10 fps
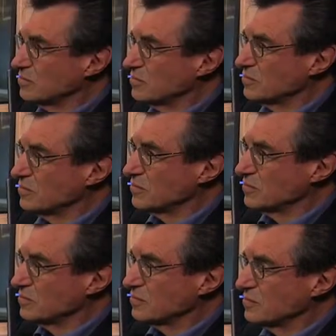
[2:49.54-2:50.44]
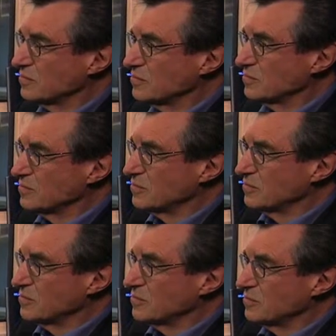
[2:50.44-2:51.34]

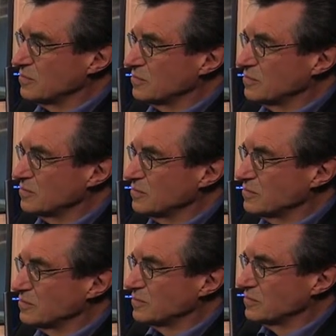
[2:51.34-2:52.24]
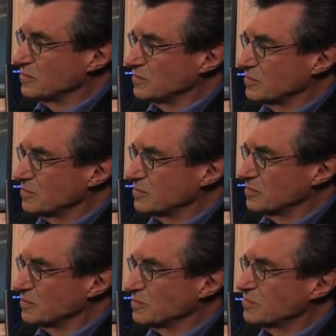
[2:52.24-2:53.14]

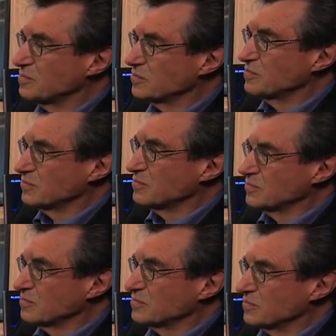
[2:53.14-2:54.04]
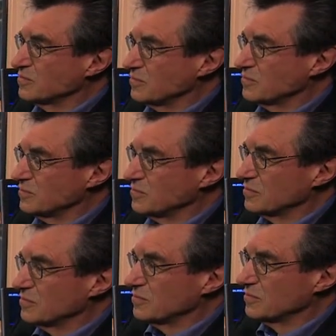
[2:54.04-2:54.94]

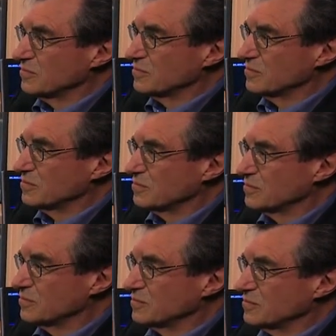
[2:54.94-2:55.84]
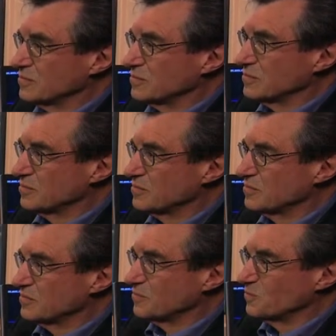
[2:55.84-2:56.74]

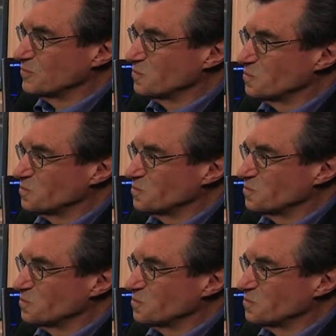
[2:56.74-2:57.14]
The person shown says nothing.